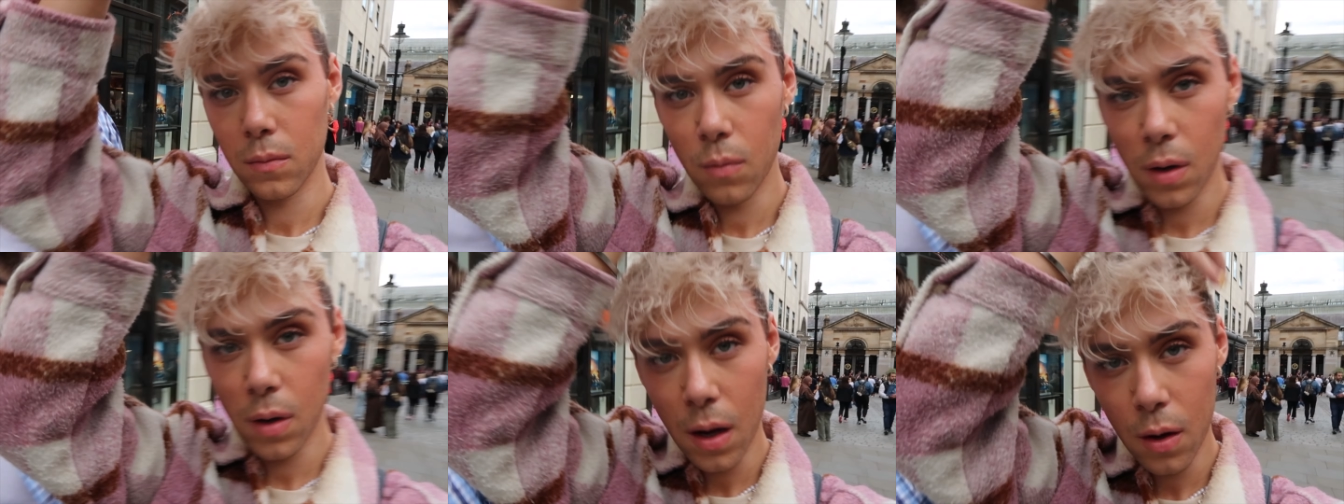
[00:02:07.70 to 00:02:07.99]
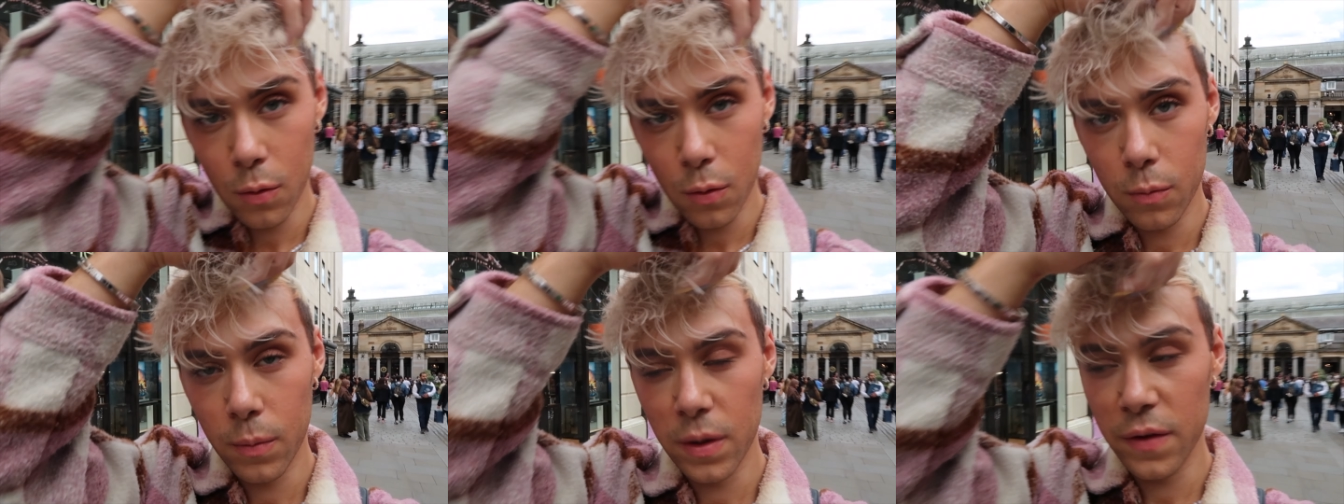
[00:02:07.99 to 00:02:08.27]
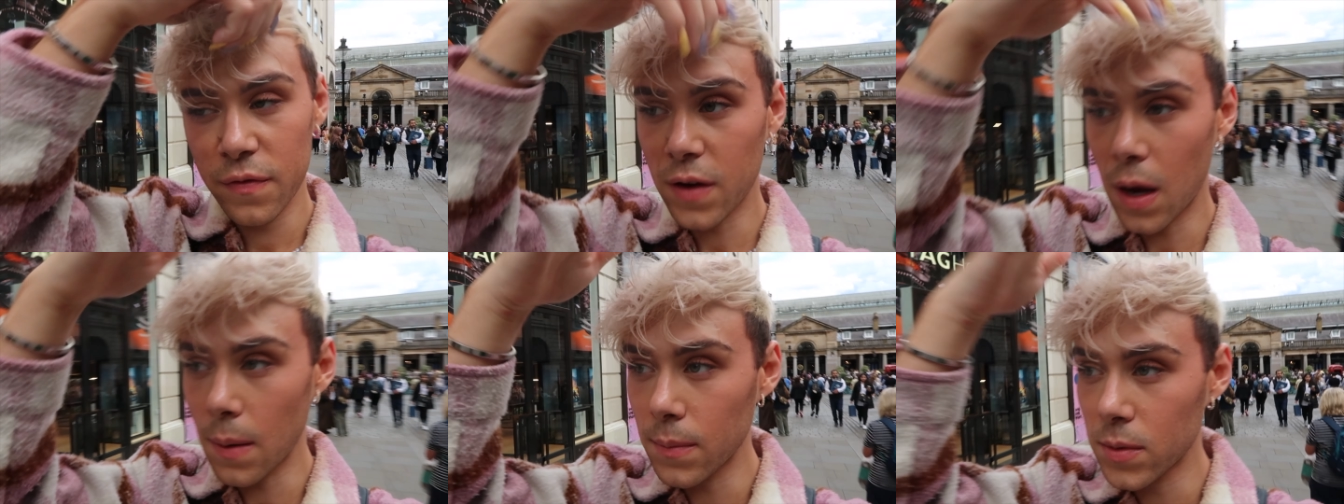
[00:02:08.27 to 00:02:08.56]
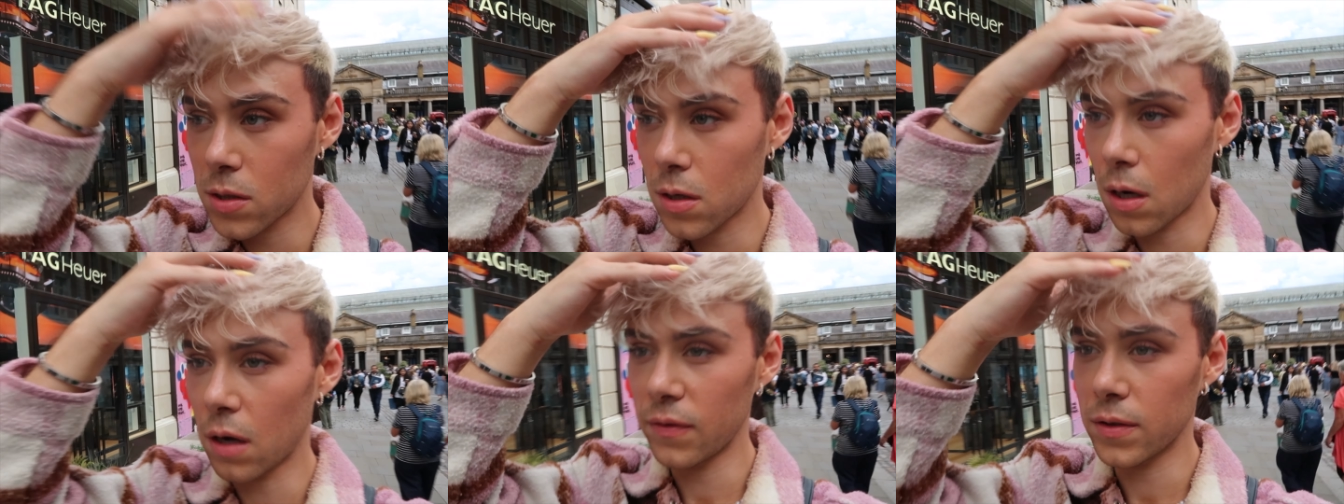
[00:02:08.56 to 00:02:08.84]
Well, we've come
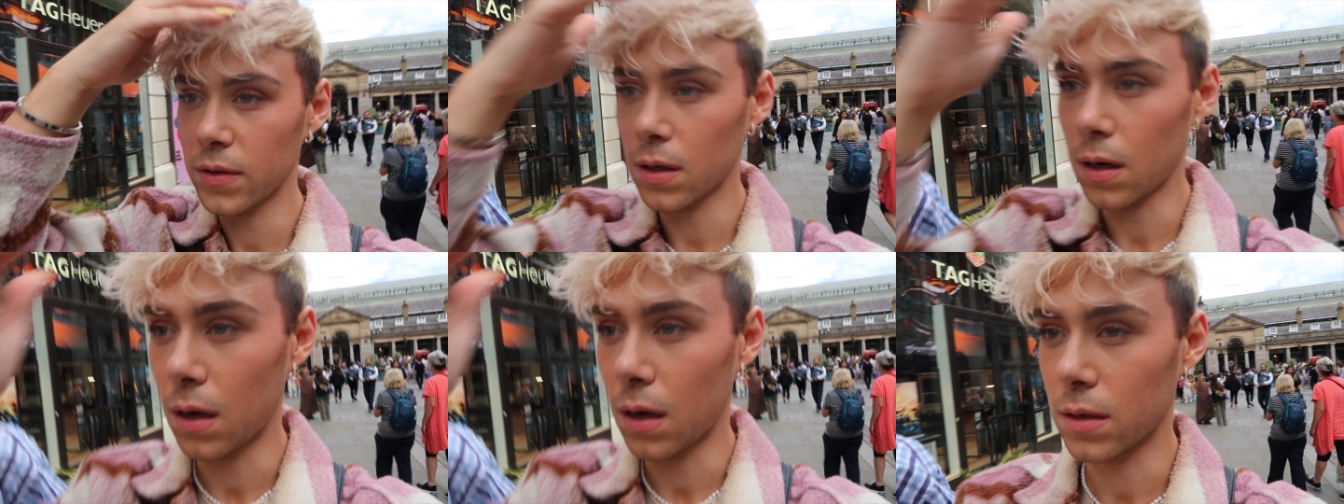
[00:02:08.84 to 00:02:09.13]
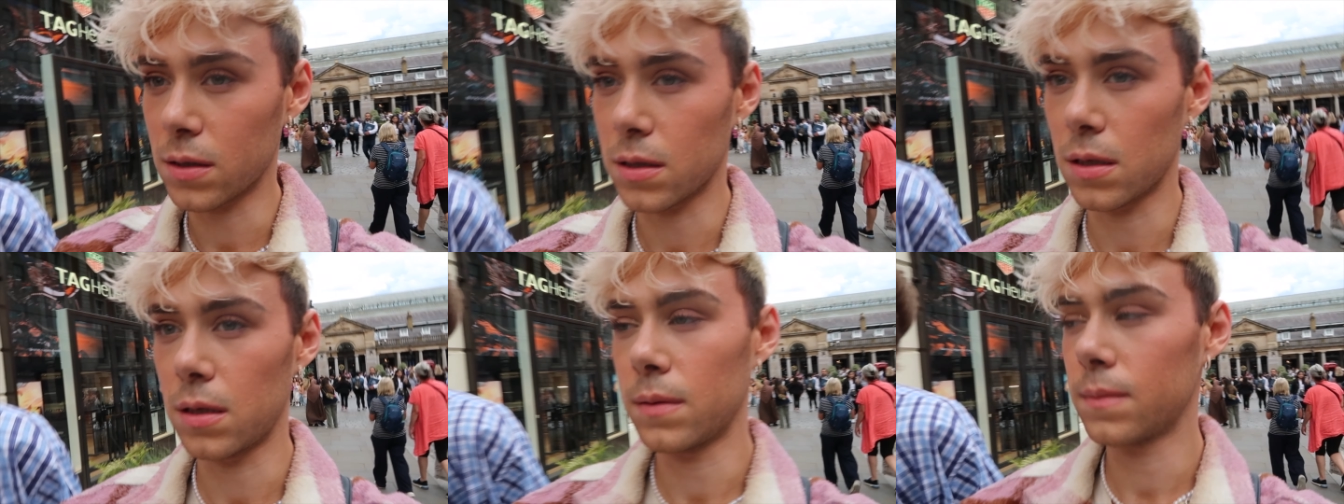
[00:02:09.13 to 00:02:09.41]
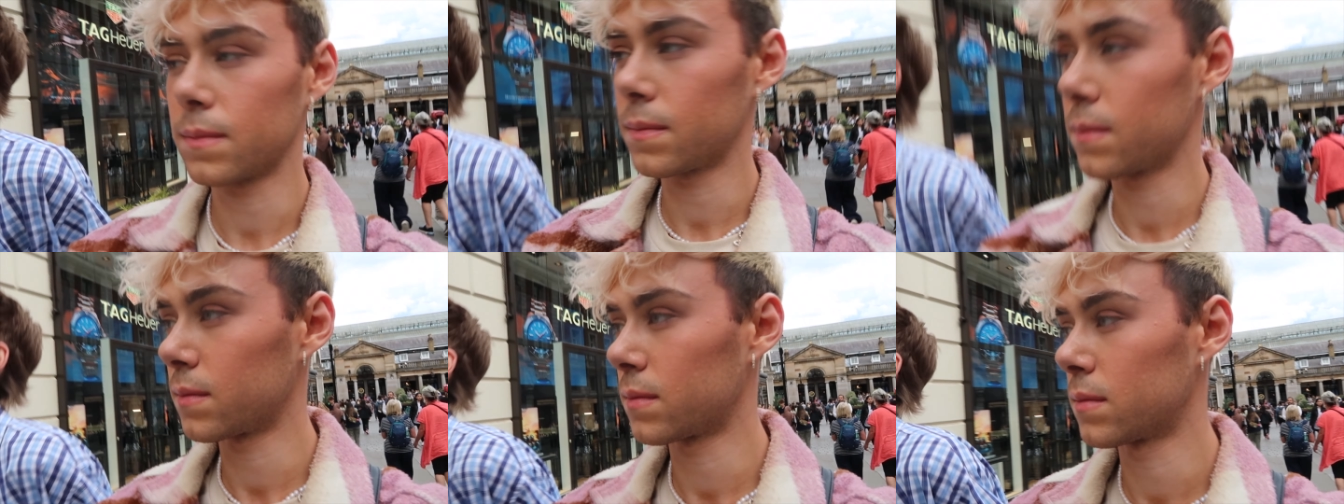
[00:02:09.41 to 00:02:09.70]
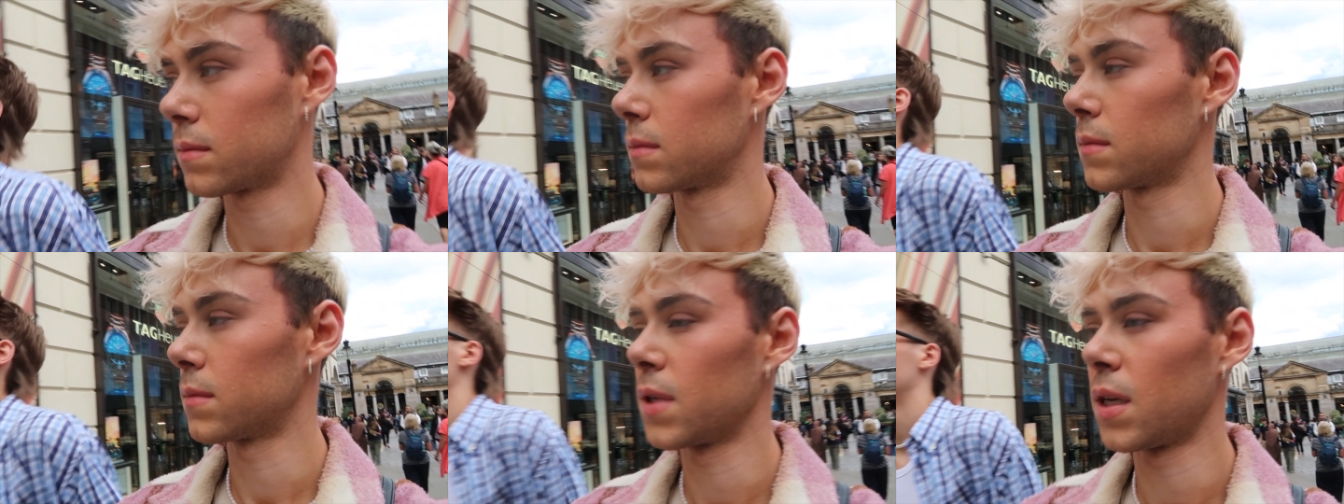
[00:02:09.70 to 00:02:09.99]
to Covent Garden
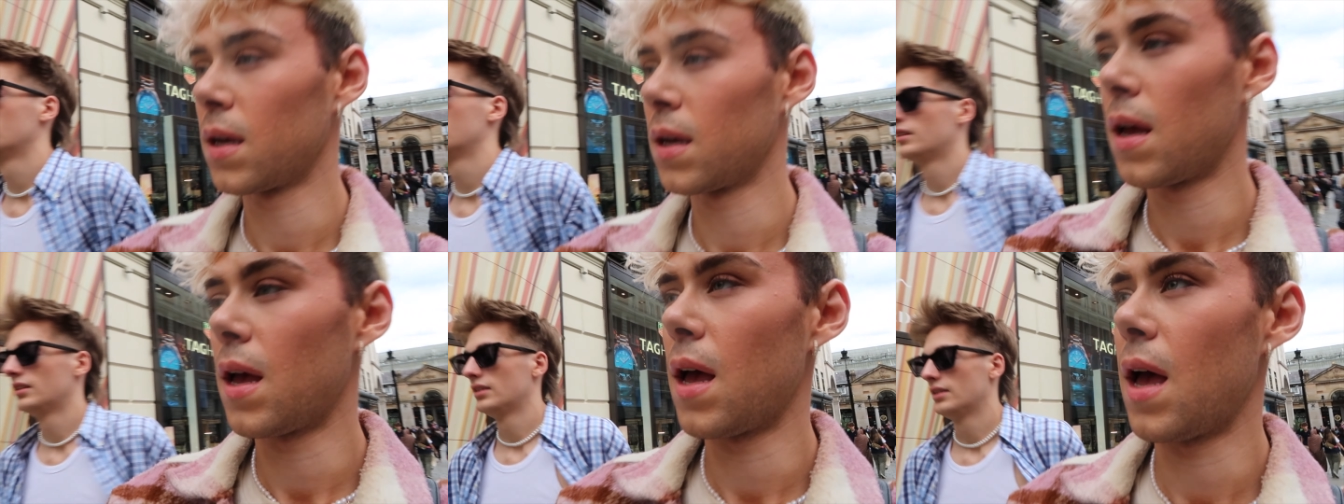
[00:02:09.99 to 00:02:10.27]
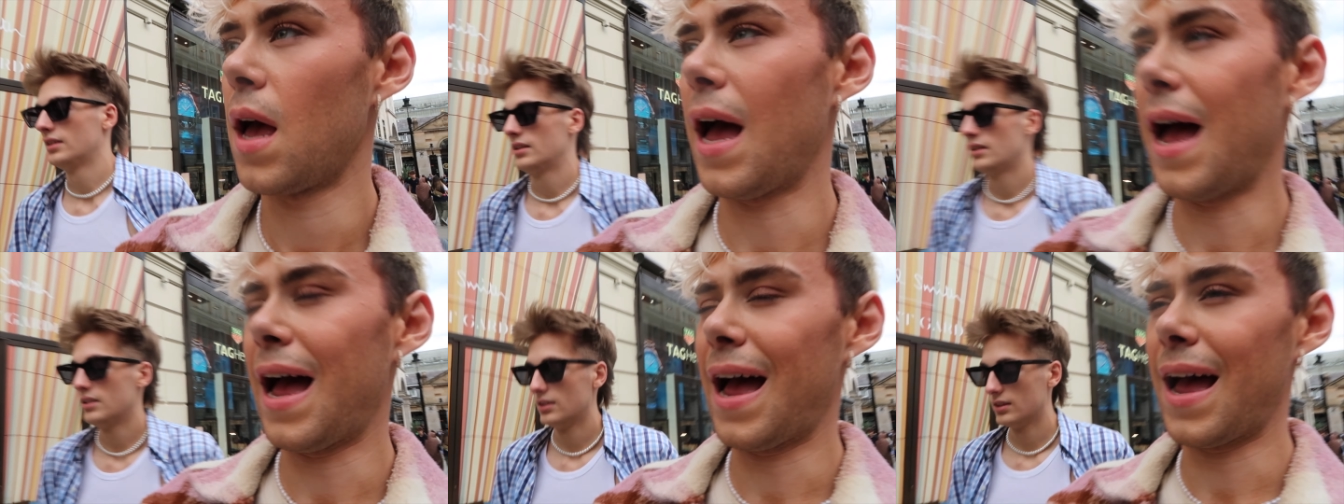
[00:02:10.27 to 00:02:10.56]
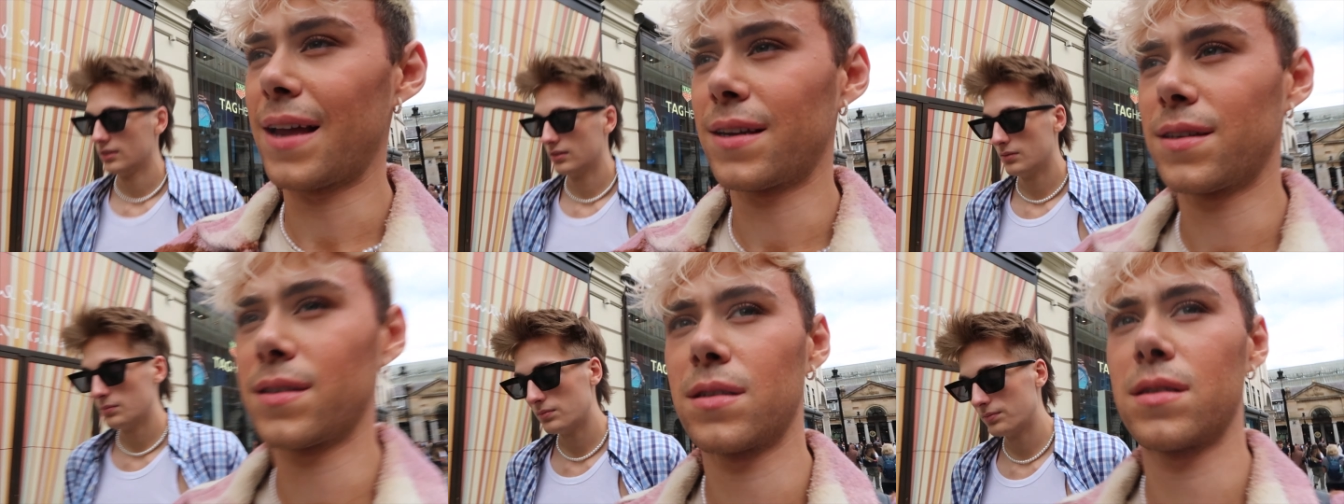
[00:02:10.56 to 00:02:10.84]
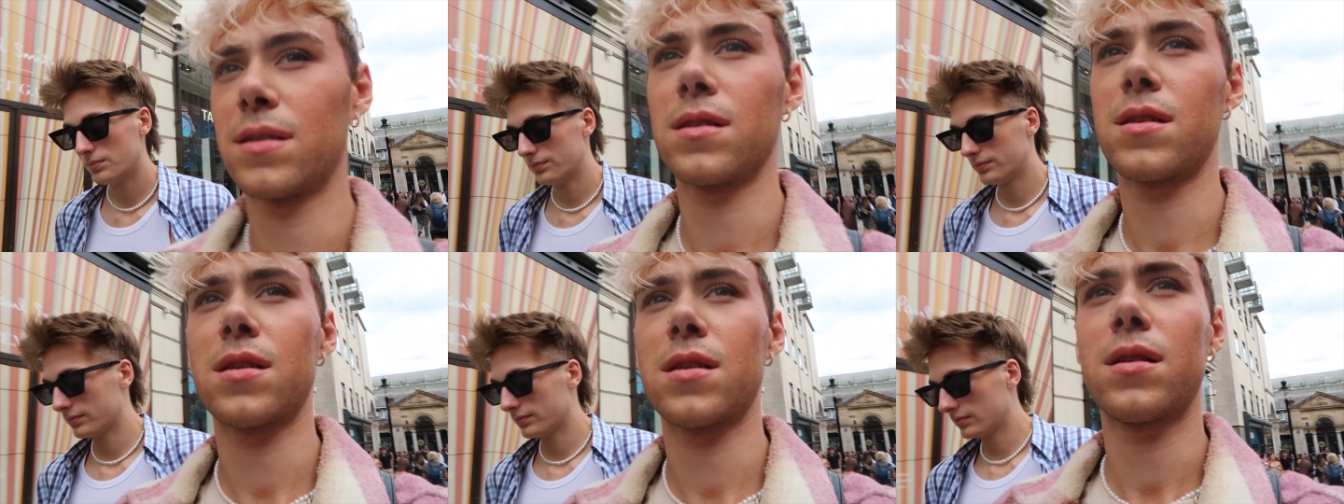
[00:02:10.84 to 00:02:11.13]

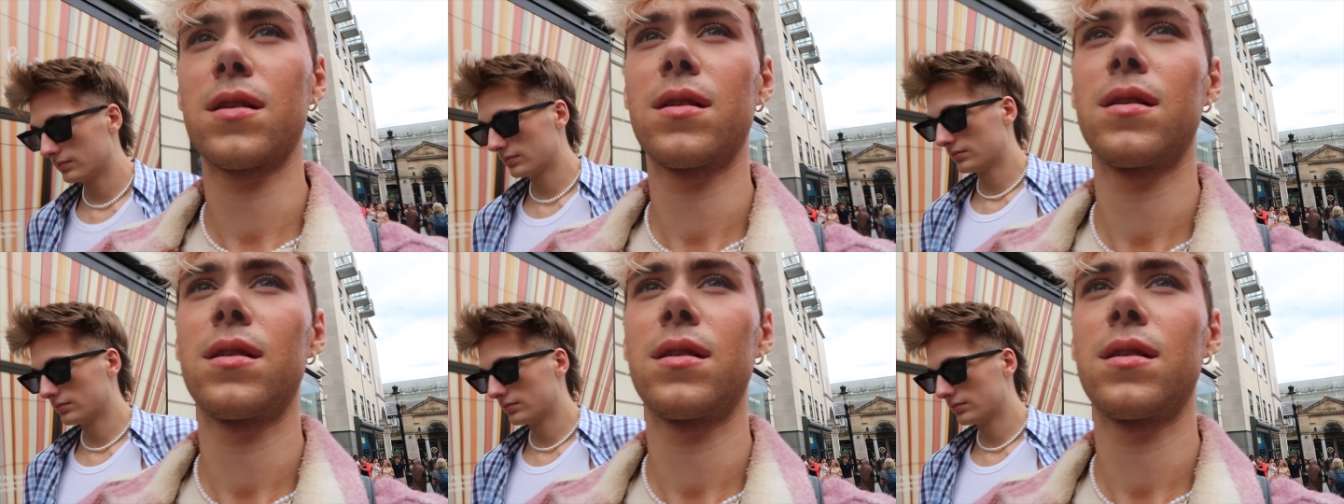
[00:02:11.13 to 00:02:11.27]
and